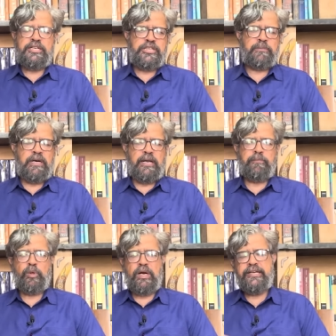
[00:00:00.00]

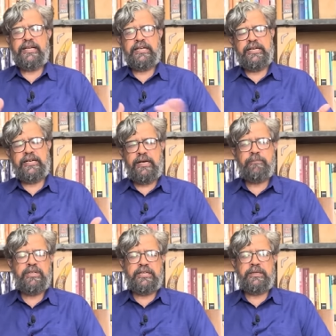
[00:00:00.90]
Chickballapur, Anikal, and
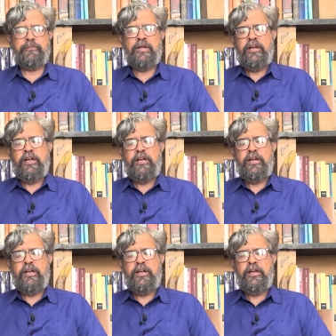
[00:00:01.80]
Ramnagram,